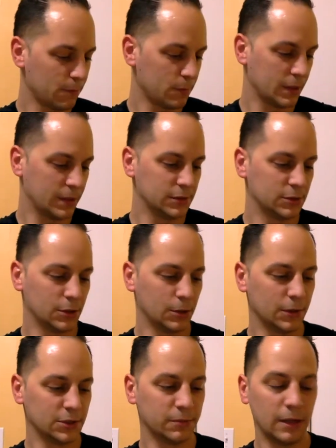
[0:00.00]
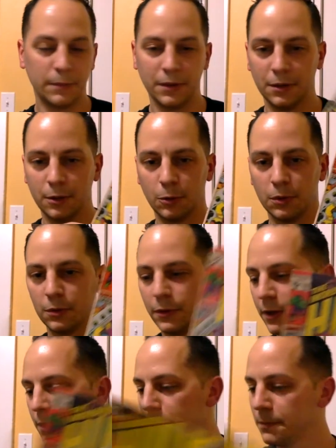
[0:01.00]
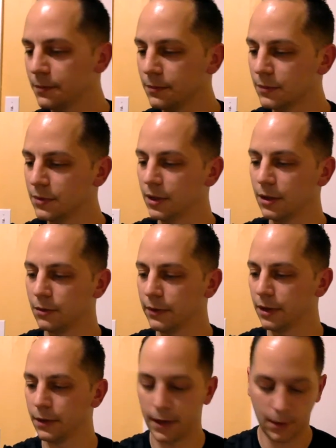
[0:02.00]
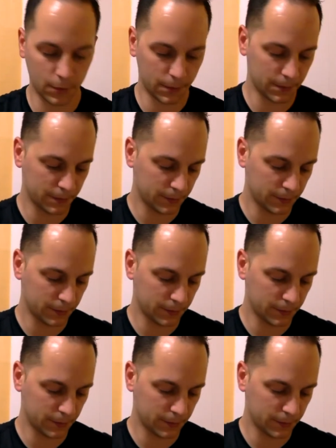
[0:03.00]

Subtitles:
So this might be a good one to read. Let me take a read of that one.